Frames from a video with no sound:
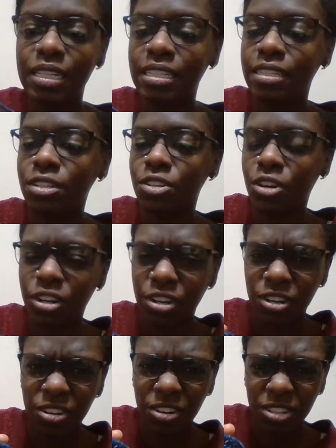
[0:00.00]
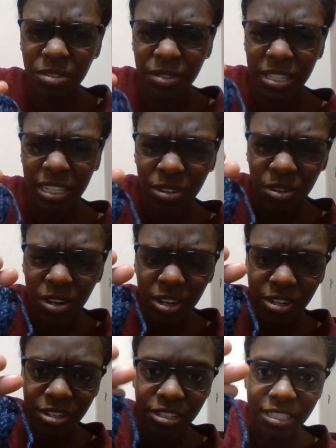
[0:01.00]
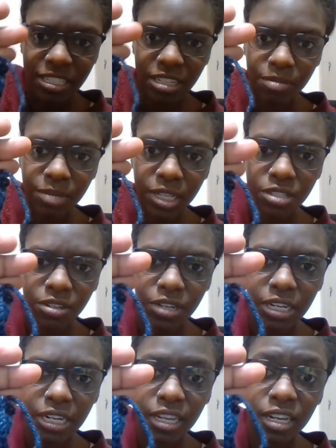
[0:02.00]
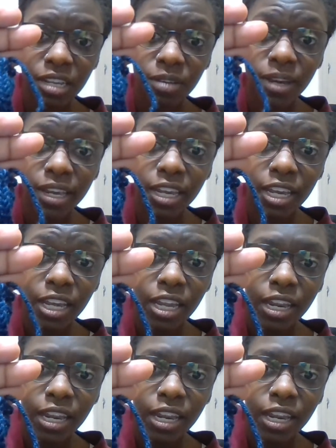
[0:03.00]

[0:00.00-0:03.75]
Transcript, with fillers: it's a darker yarn, so it's a little harder to see on my screen anyway.